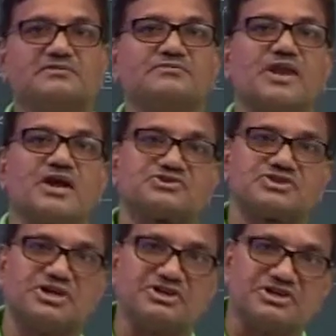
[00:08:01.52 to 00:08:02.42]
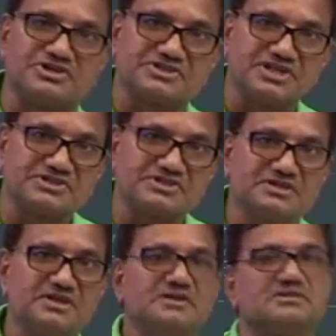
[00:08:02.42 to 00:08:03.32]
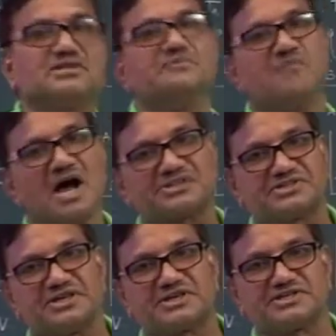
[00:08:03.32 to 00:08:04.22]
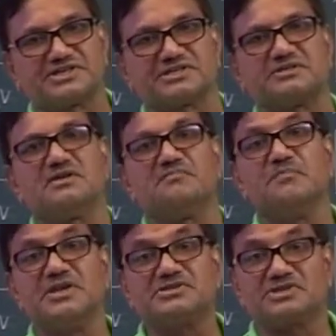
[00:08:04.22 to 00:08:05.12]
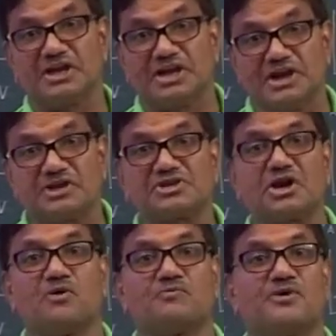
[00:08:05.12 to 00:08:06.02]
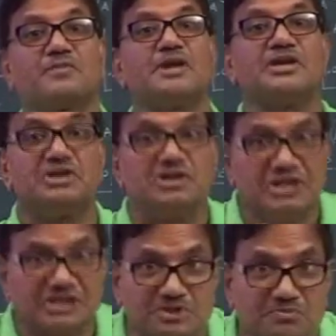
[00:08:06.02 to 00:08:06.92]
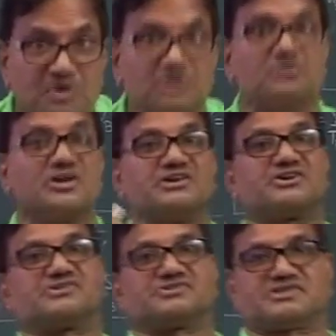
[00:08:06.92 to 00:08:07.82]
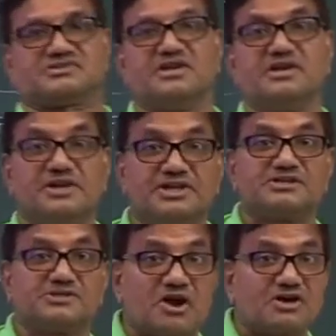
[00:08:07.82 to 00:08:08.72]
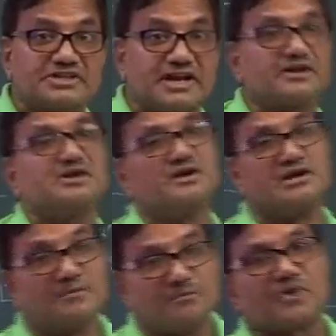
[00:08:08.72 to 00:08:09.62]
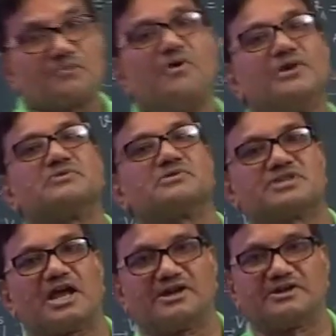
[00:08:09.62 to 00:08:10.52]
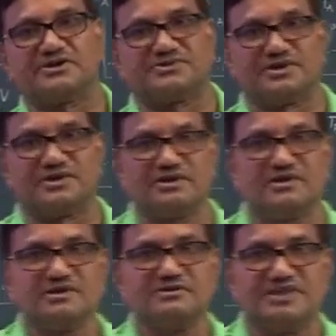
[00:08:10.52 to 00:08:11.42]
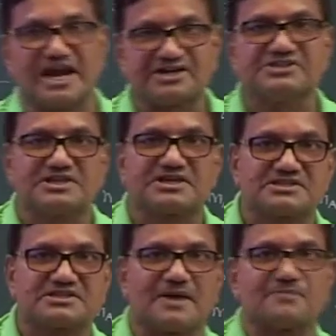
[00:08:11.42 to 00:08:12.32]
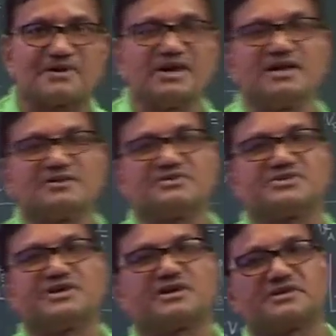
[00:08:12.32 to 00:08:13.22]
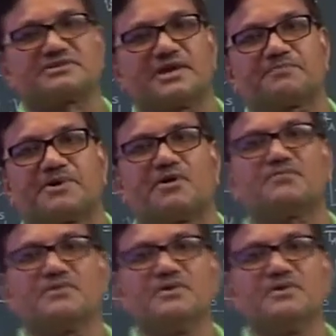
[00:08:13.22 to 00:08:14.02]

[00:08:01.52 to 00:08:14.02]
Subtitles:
velocity increases, the mass increases, means inertia offered by each molecule increases. It is not that number of molecules are increasing. That is the concept, relativistic concept of